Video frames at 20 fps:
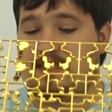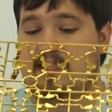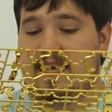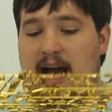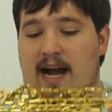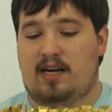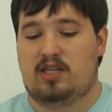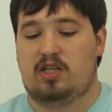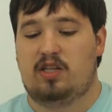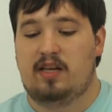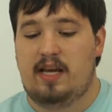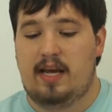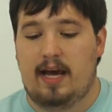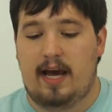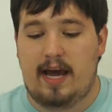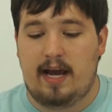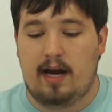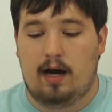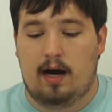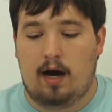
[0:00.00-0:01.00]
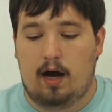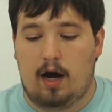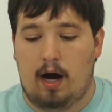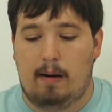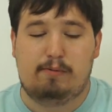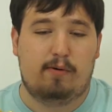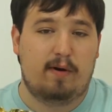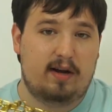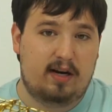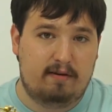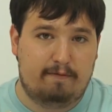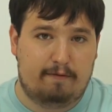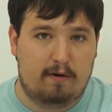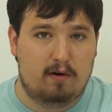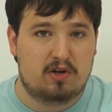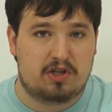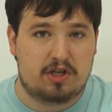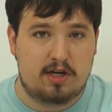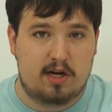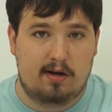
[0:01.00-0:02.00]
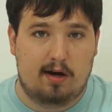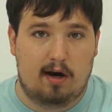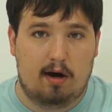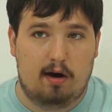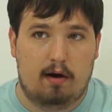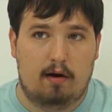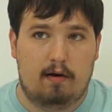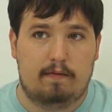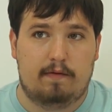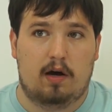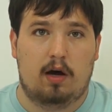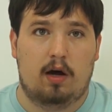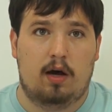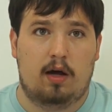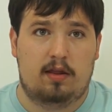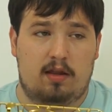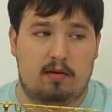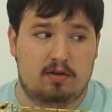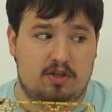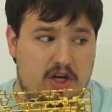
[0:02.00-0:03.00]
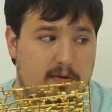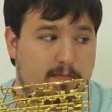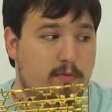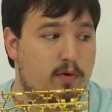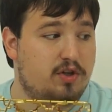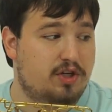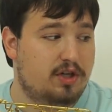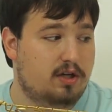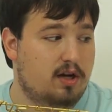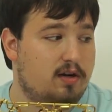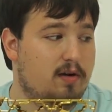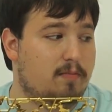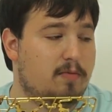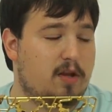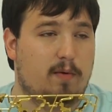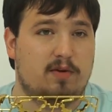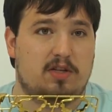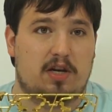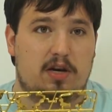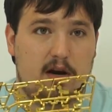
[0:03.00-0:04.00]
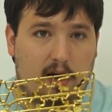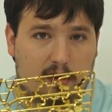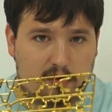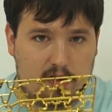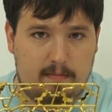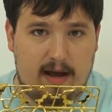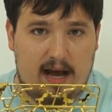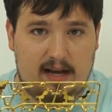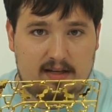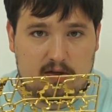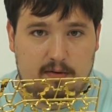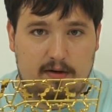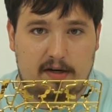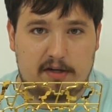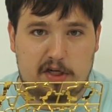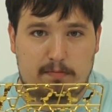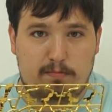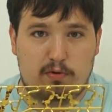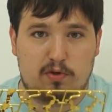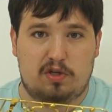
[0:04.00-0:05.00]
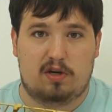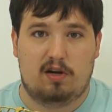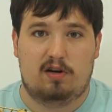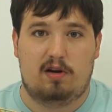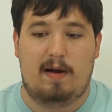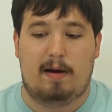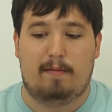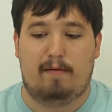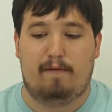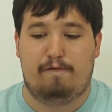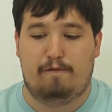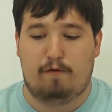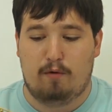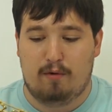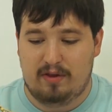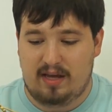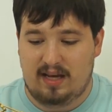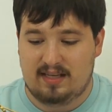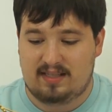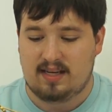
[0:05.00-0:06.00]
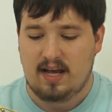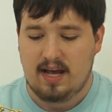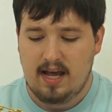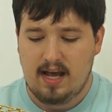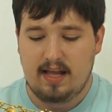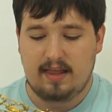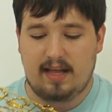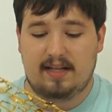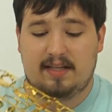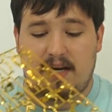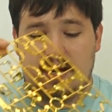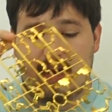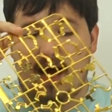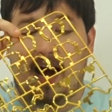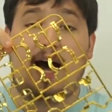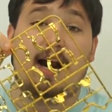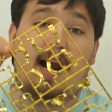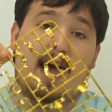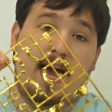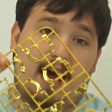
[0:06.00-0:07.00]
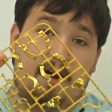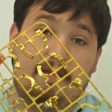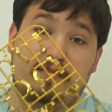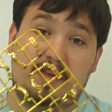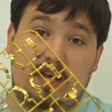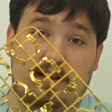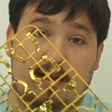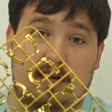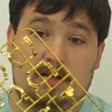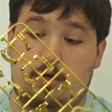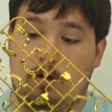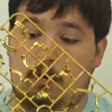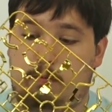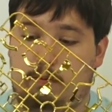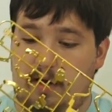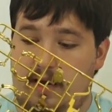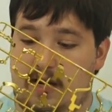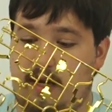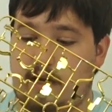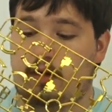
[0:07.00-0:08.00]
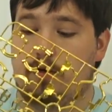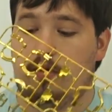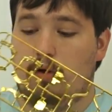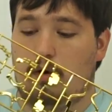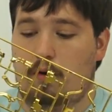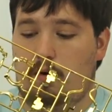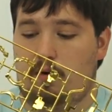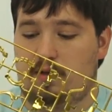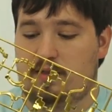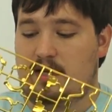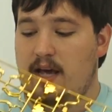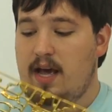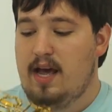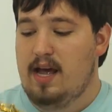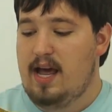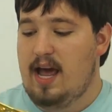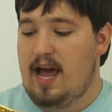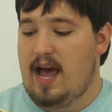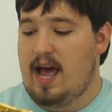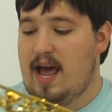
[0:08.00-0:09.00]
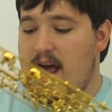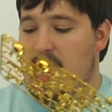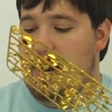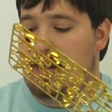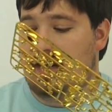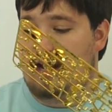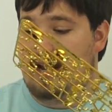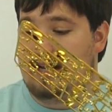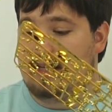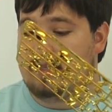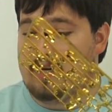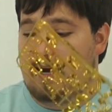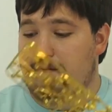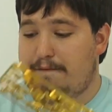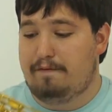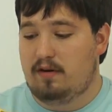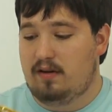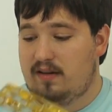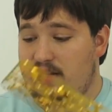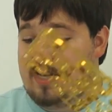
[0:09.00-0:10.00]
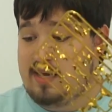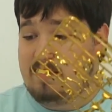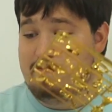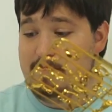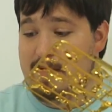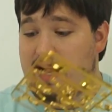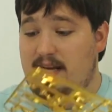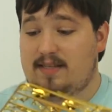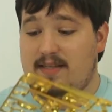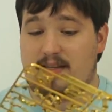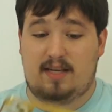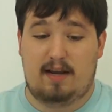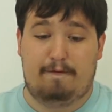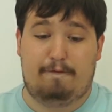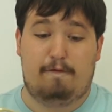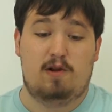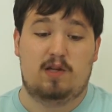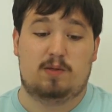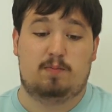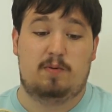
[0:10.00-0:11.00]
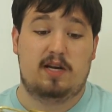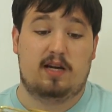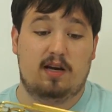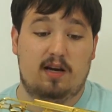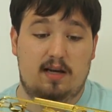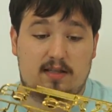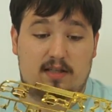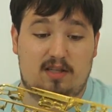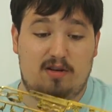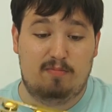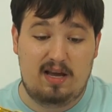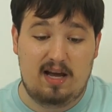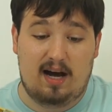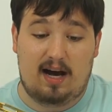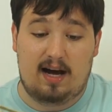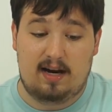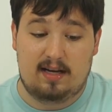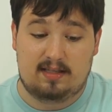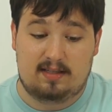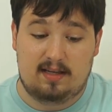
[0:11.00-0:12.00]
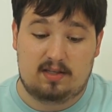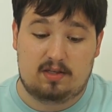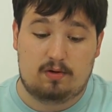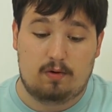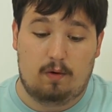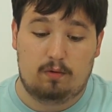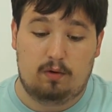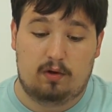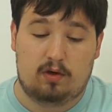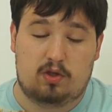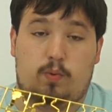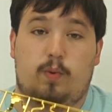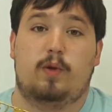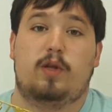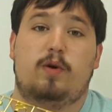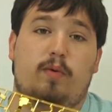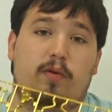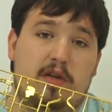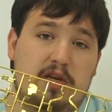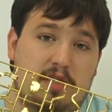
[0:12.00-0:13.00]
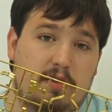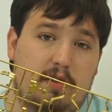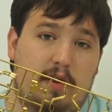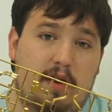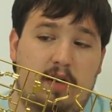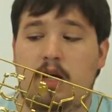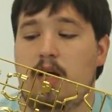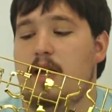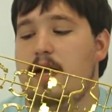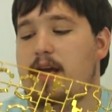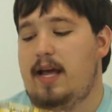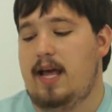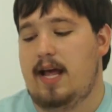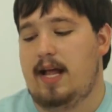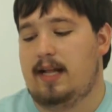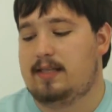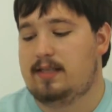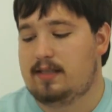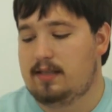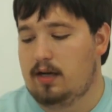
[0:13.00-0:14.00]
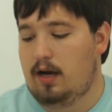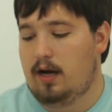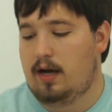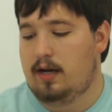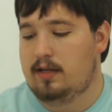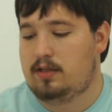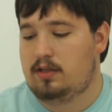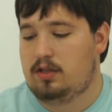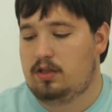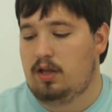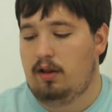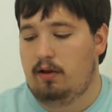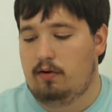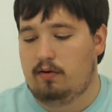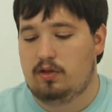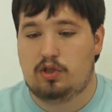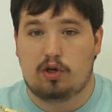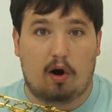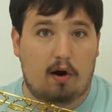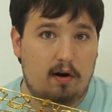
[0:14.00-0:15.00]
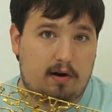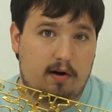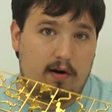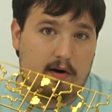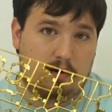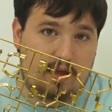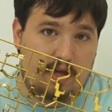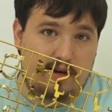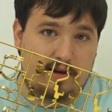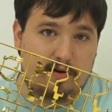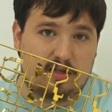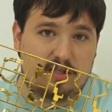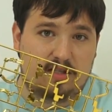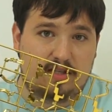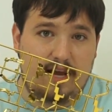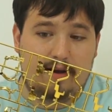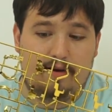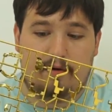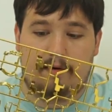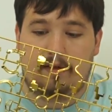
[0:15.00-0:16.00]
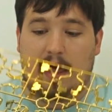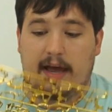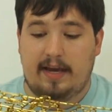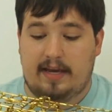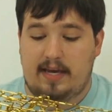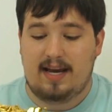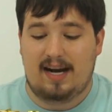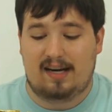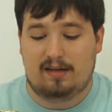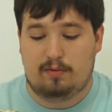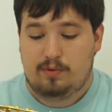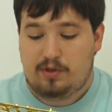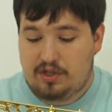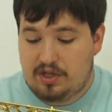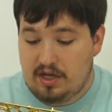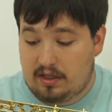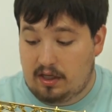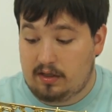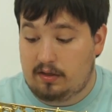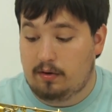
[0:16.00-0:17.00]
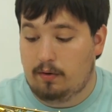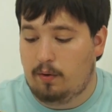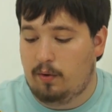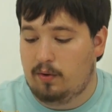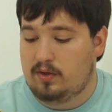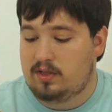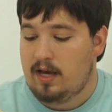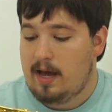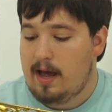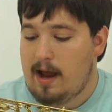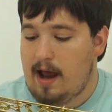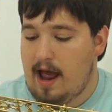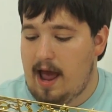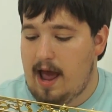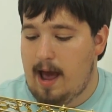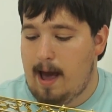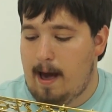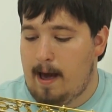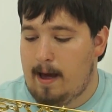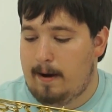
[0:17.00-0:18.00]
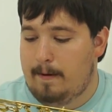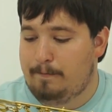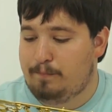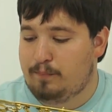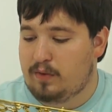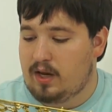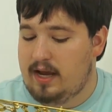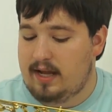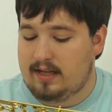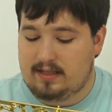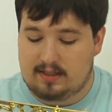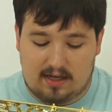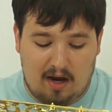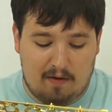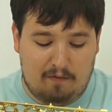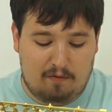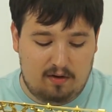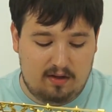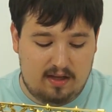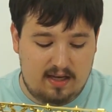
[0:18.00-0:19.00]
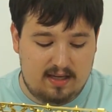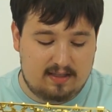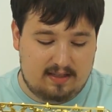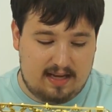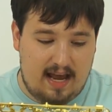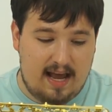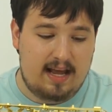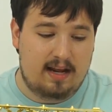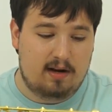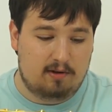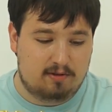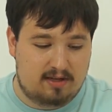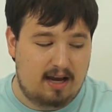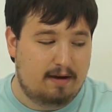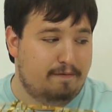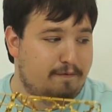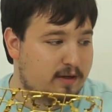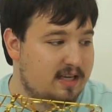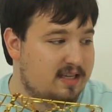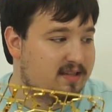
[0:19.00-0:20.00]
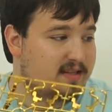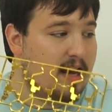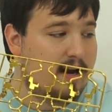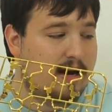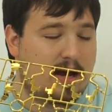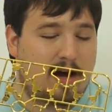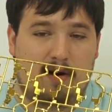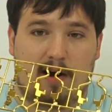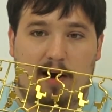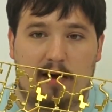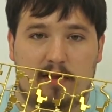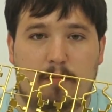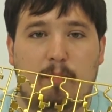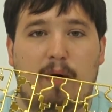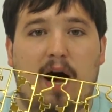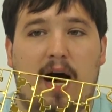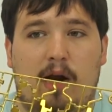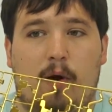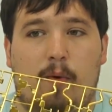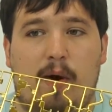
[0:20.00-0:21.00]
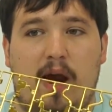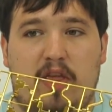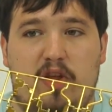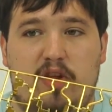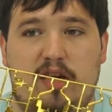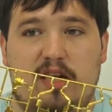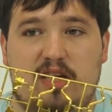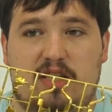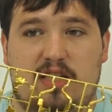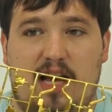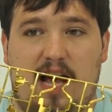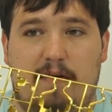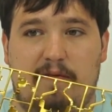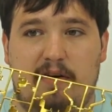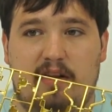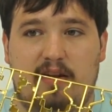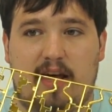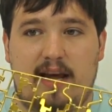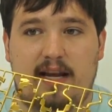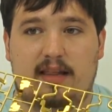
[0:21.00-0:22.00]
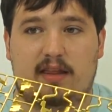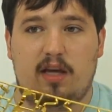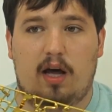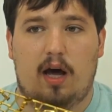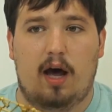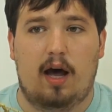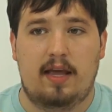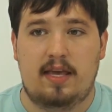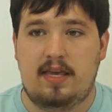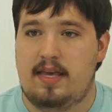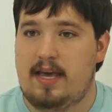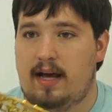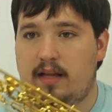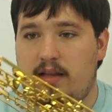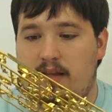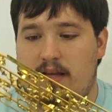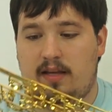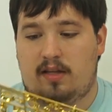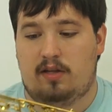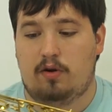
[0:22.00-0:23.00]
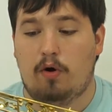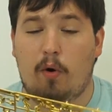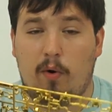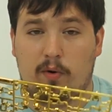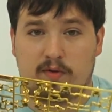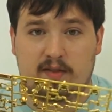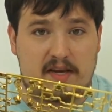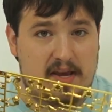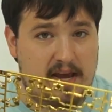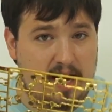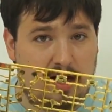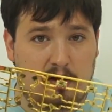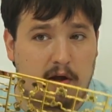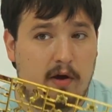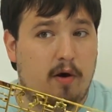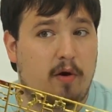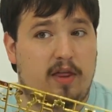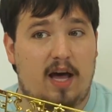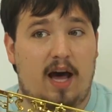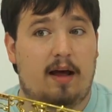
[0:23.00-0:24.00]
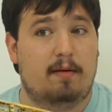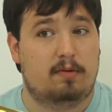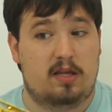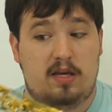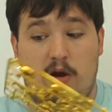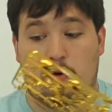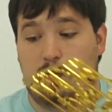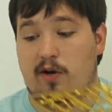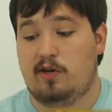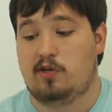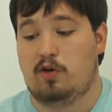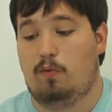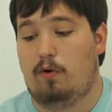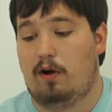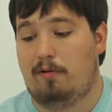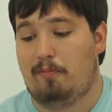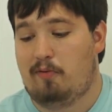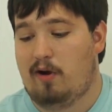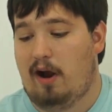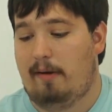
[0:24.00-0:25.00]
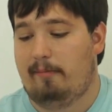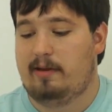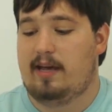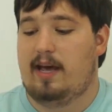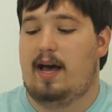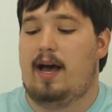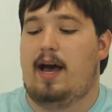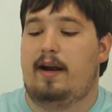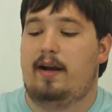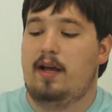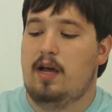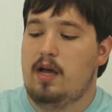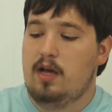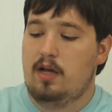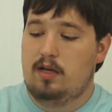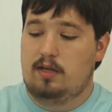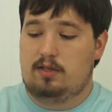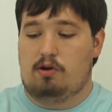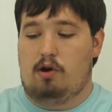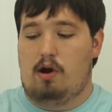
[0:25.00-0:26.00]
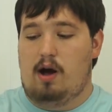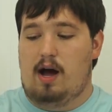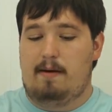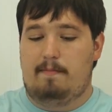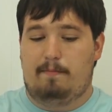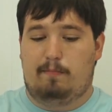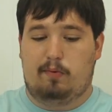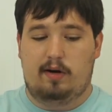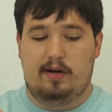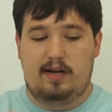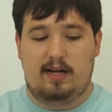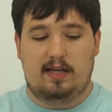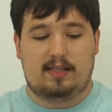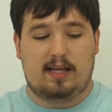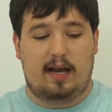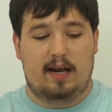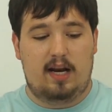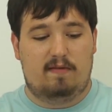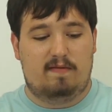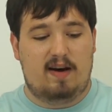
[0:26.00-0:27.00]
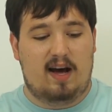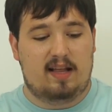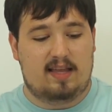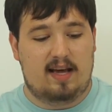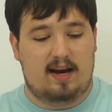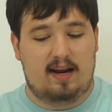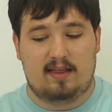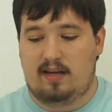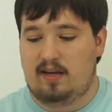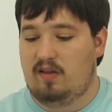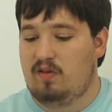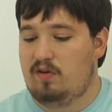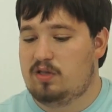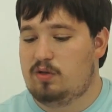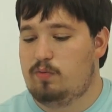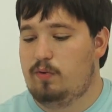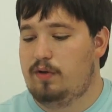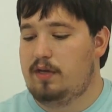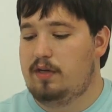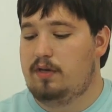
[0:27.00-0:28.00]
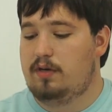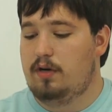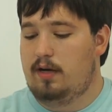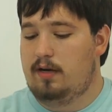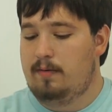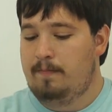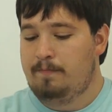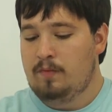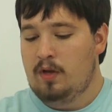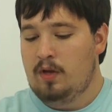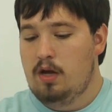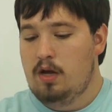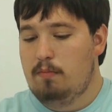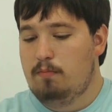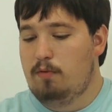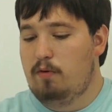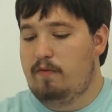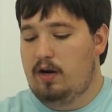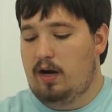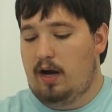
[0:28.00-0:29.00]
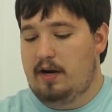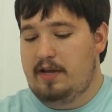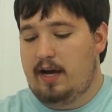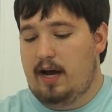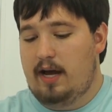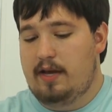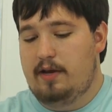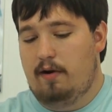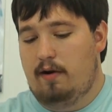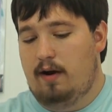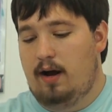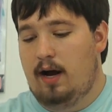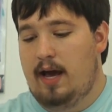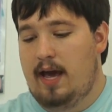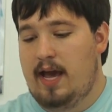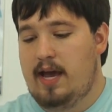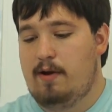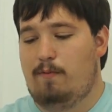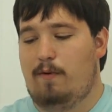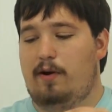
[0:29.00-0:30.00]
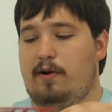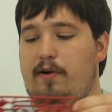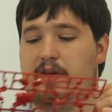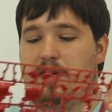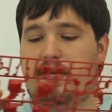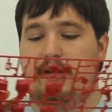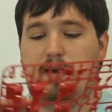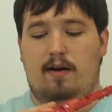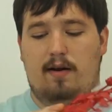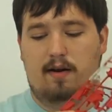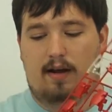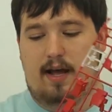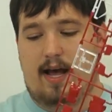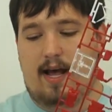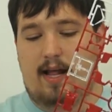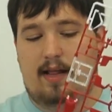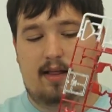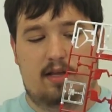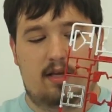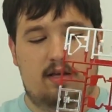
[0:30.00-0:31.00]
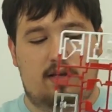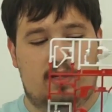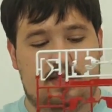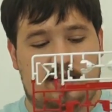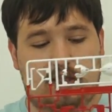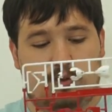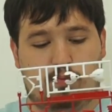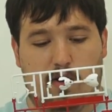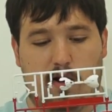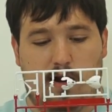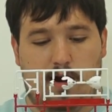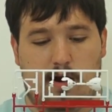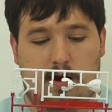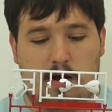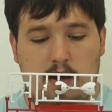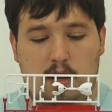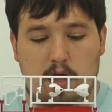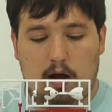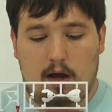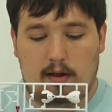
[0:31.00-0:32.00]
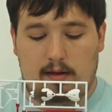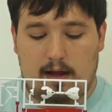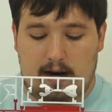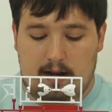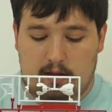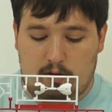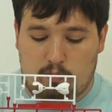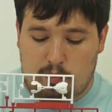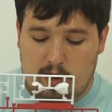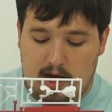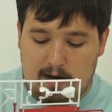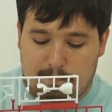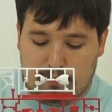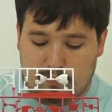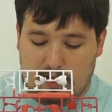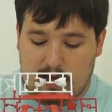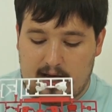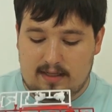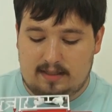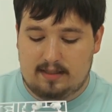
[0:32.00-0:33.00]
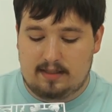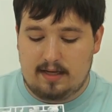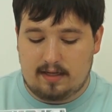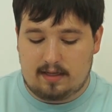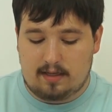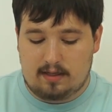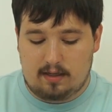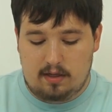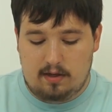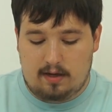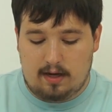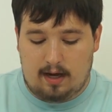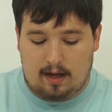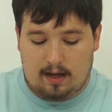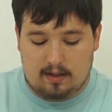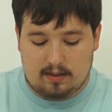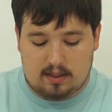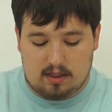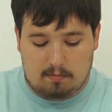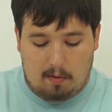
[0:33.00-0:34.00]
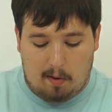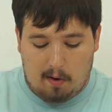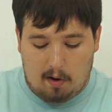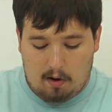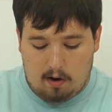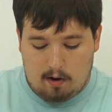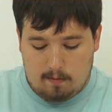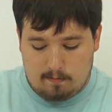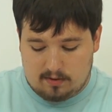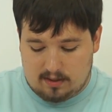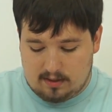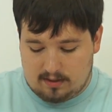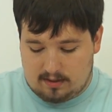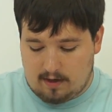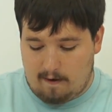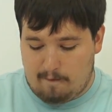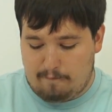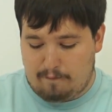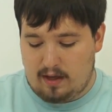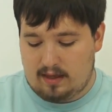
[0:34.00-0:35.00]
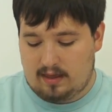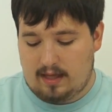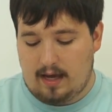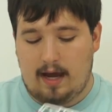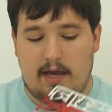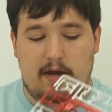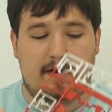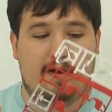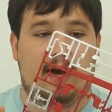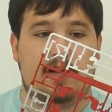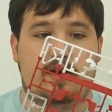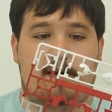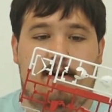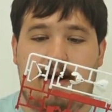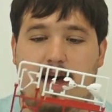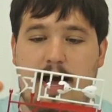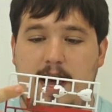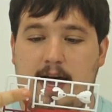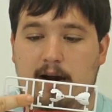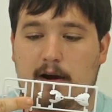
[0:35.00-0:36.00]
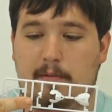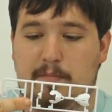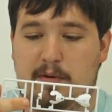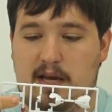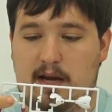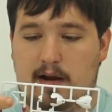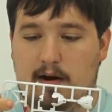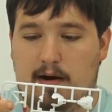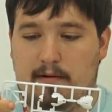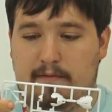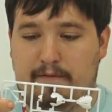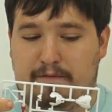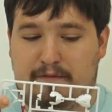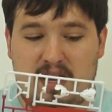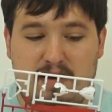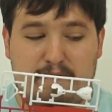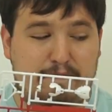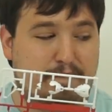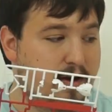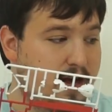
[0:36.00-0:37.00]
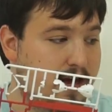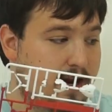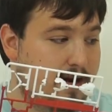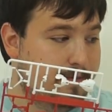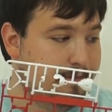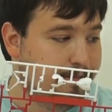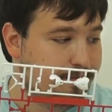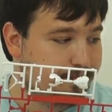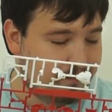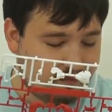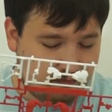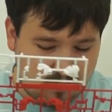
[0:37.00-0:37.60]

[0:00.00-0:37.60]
is actually a upgraded version of the Shin Musha Gundam. There was another Master Grade Shin Musha Gundam out before this that did not have the electroplating gold, and it definitely makes a difference because, to be honest, this gold looks really, really good. It's a little darker than your standard like Hyakushiki golds, and it's it'll definitely stand out on the model rather than just having like the gold yellow that the original one probably had. So I'm pretty excited about that. I think it looks really good. Moving on, you got your A runner here, and this is where a lot of the red plastic, you got some arms and stuff like that, you got your head up here, V-fin,